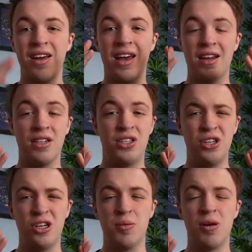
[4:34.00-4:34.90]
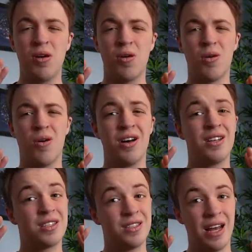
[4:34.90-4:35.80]
in a tube, or
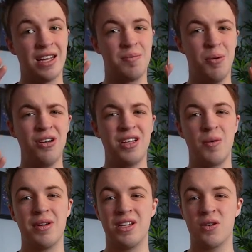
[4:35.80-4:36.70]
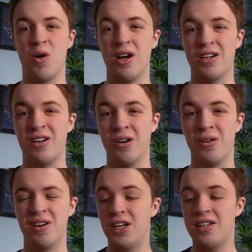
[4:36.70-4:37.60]
snake's body, which is quite
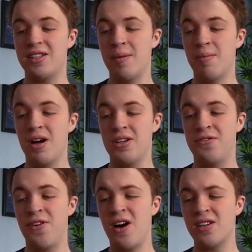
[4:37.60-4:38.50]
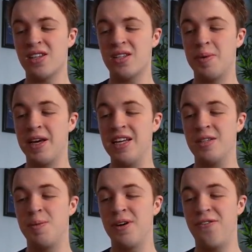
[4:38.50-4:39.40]
cool, just at much faster
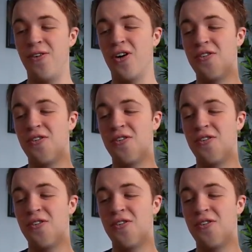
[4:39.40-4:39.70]
speeds before